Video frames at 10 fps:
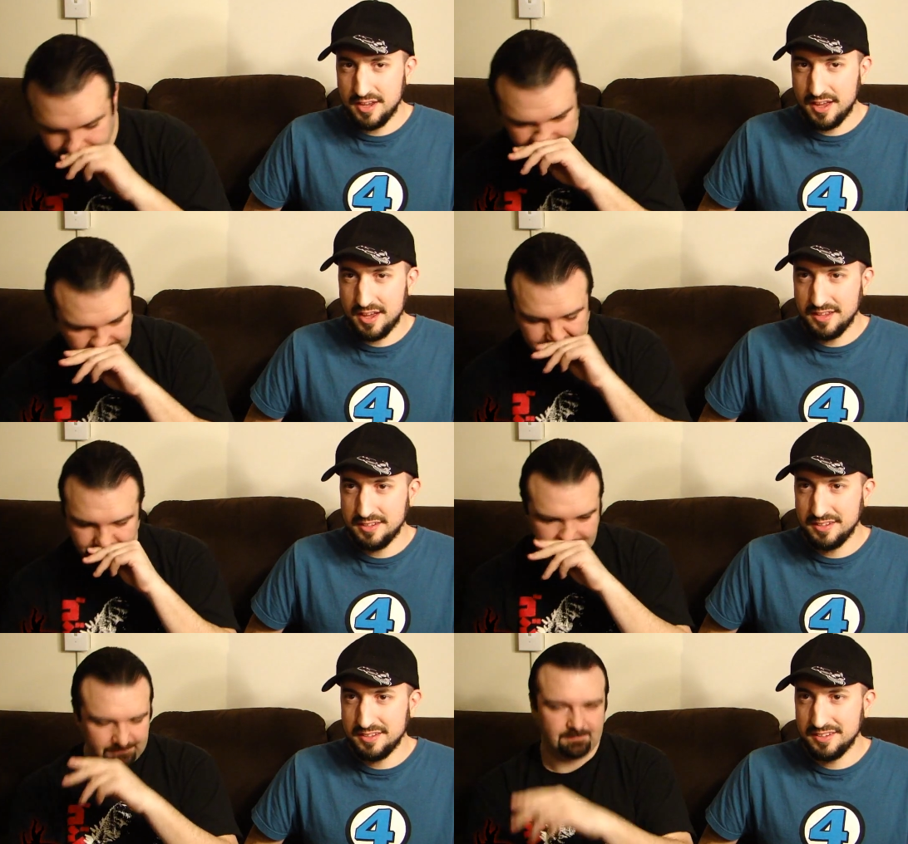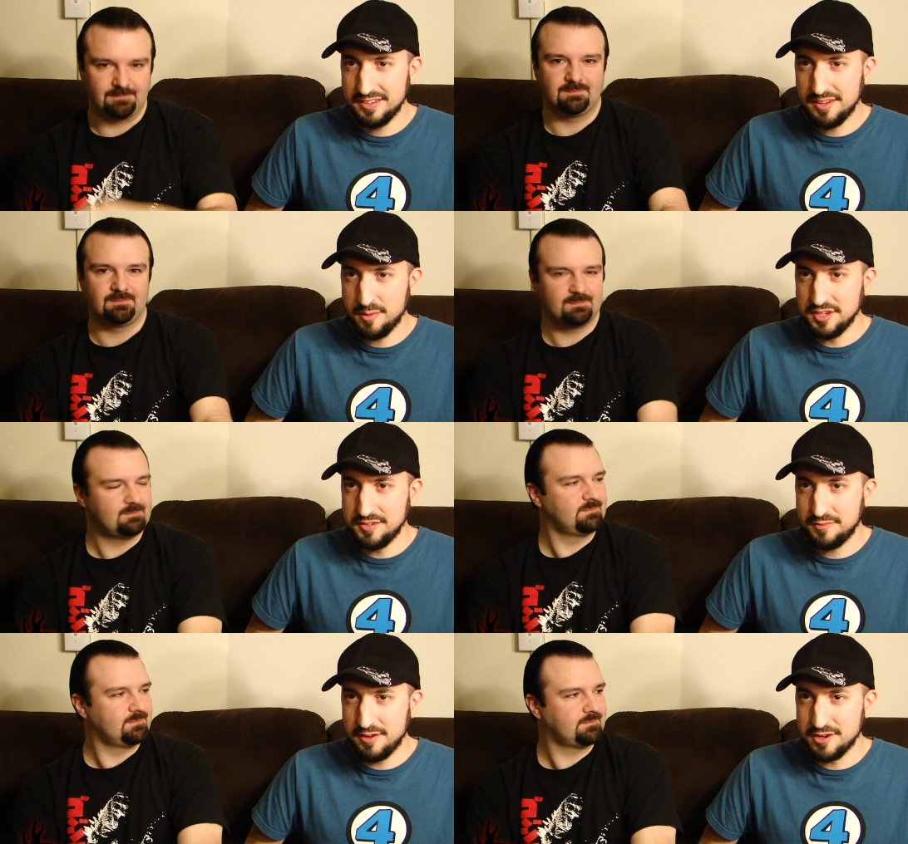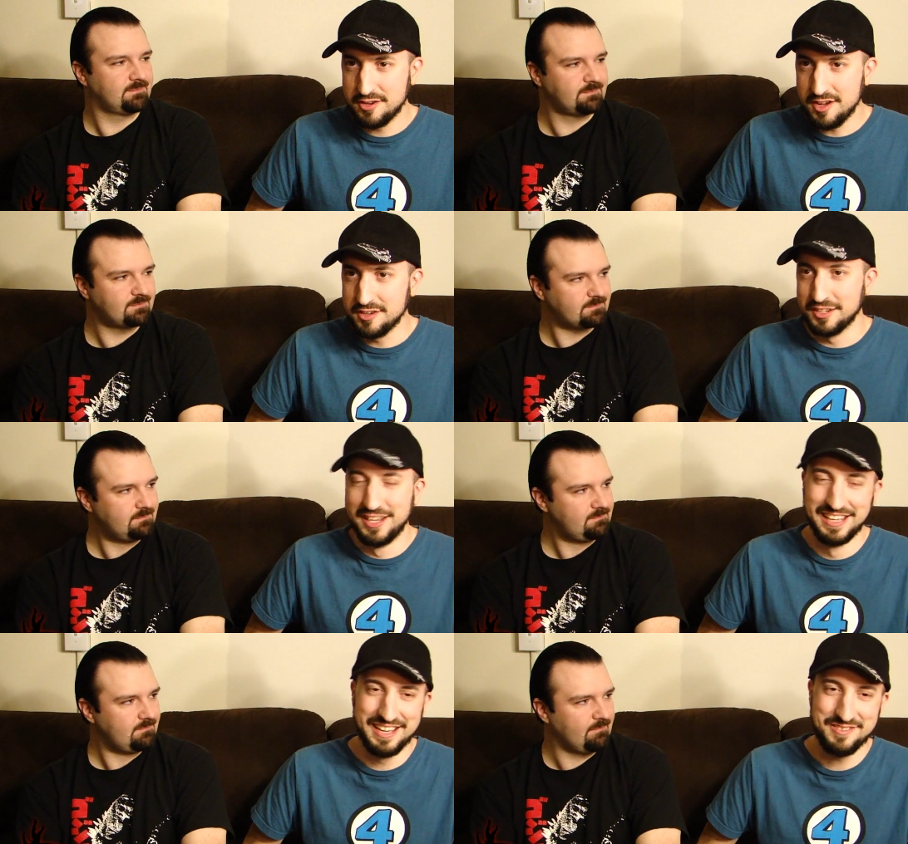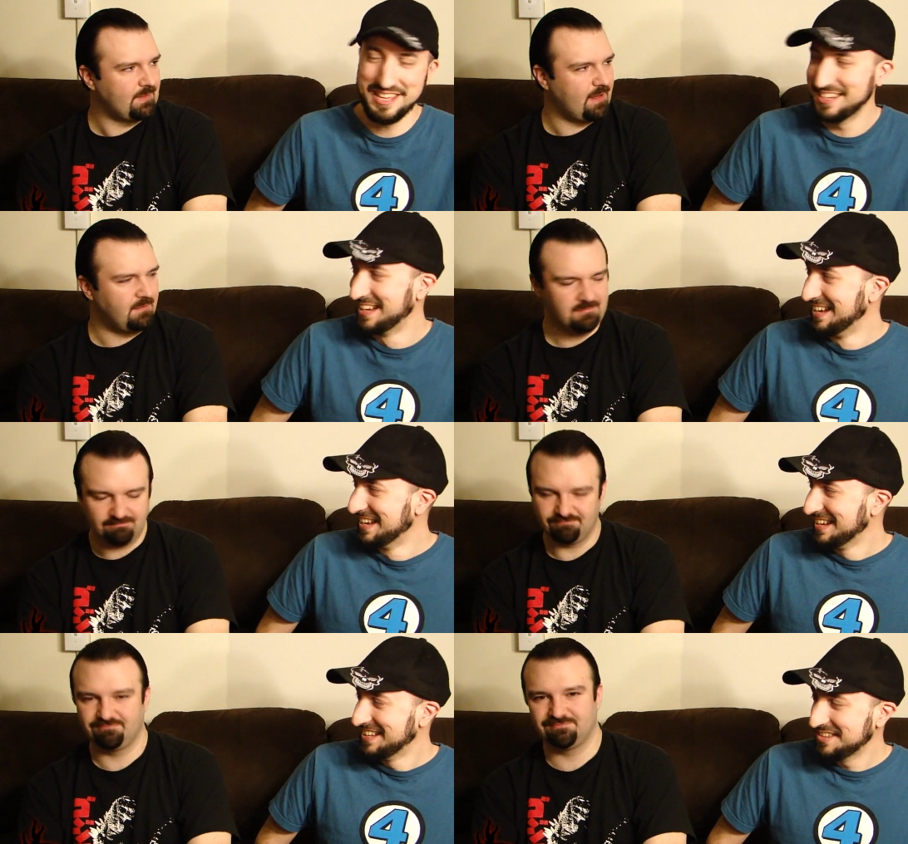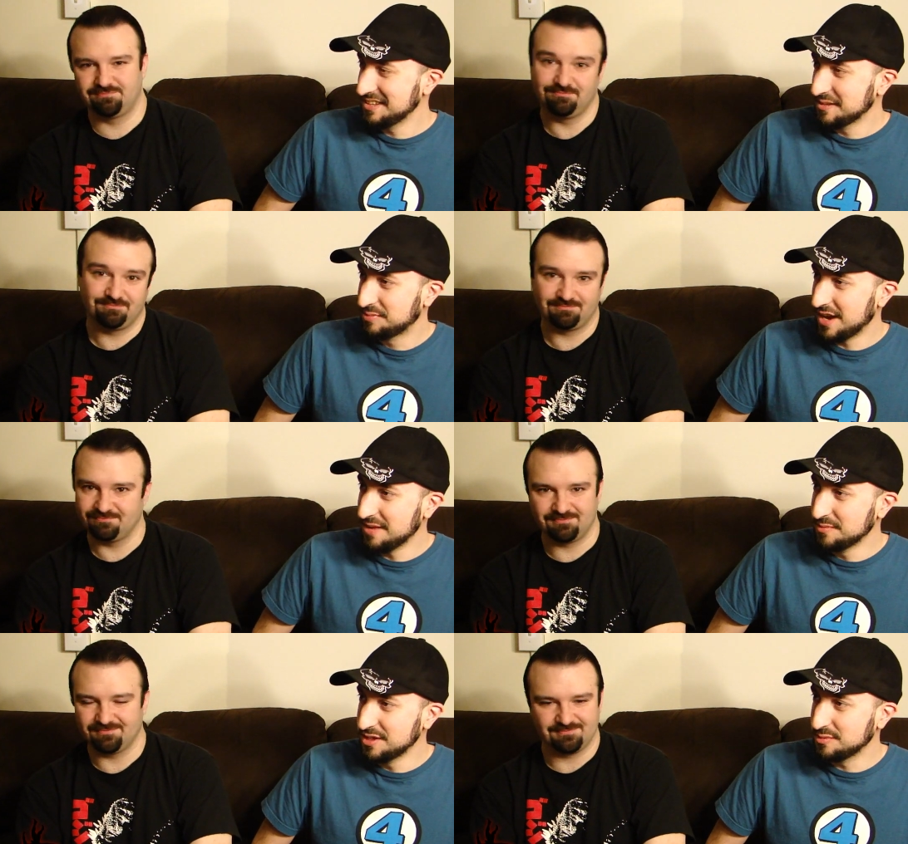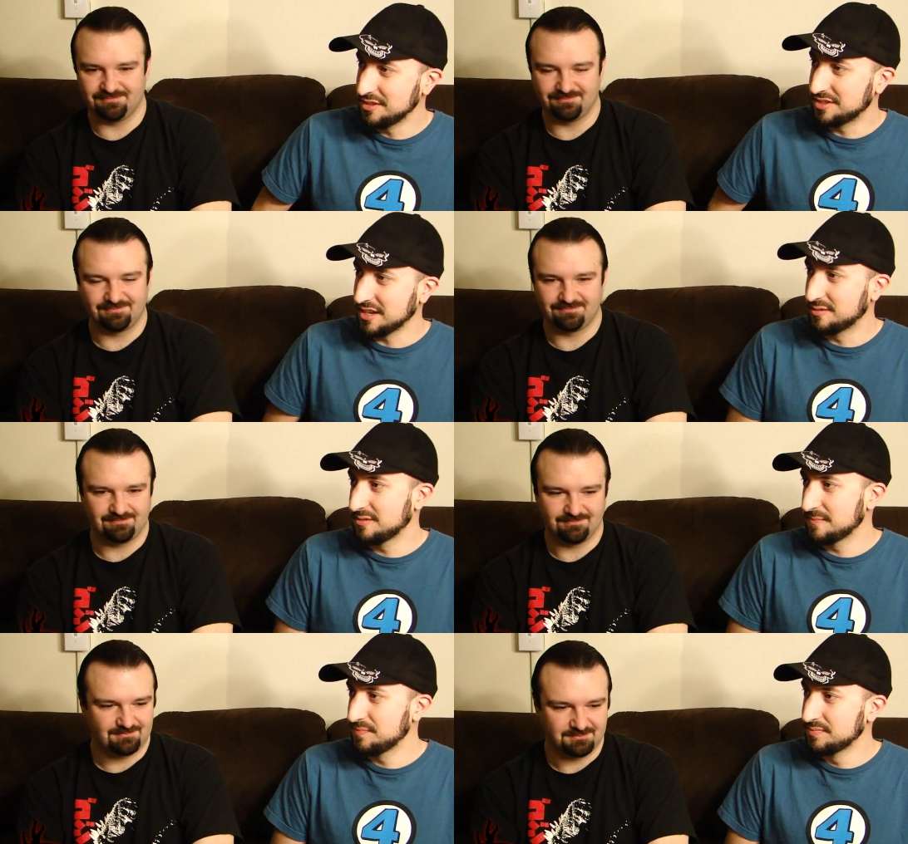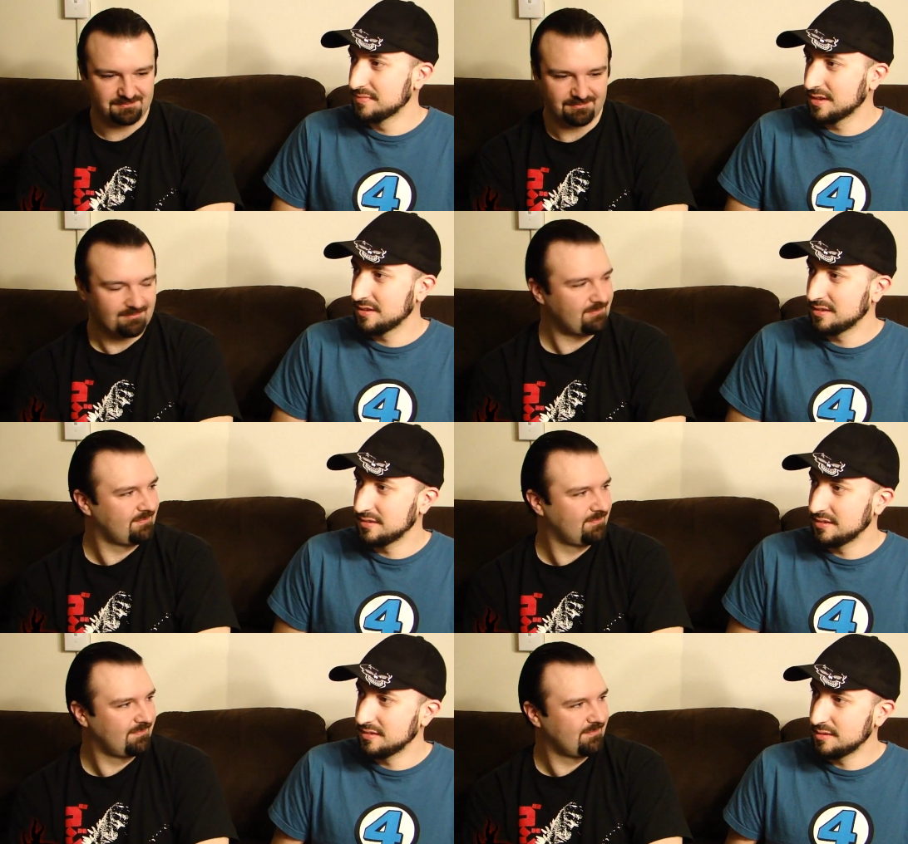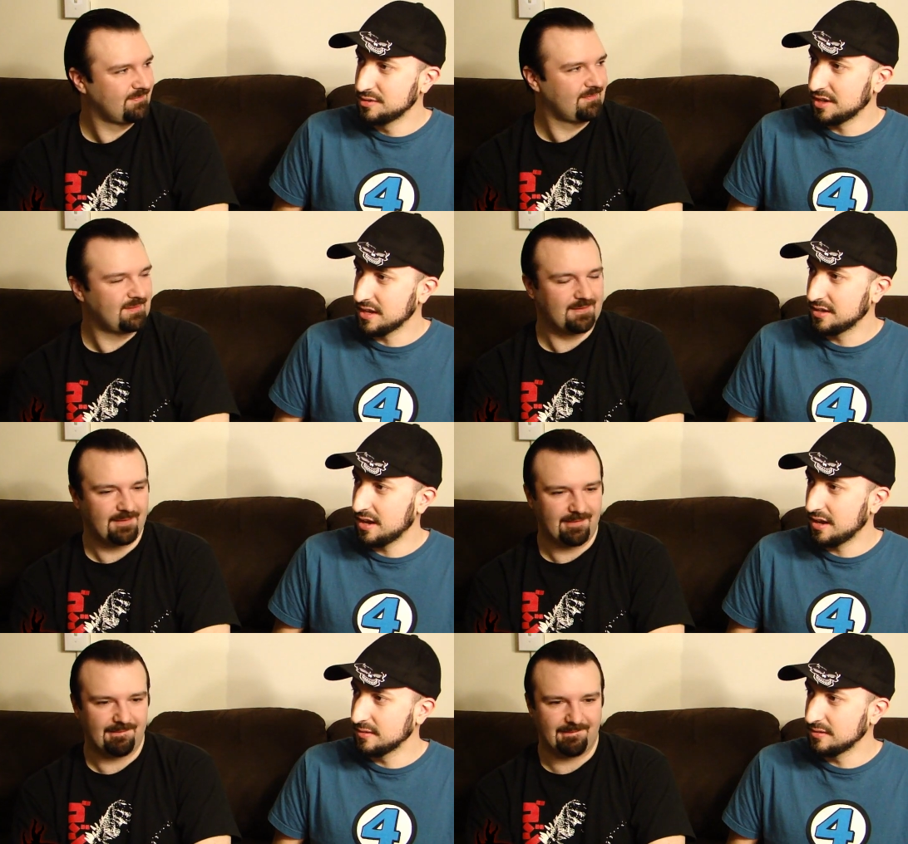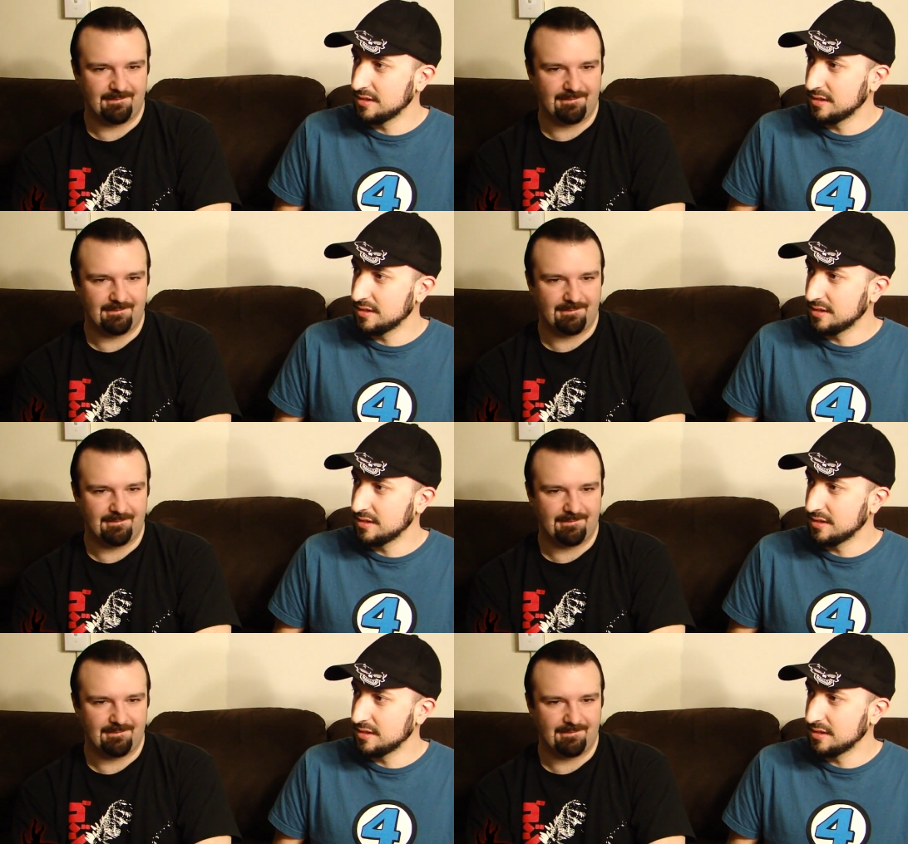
Speaker 1: uh, it wasn't very good. I mean, no. the, the problem was, it's like, it was like uh,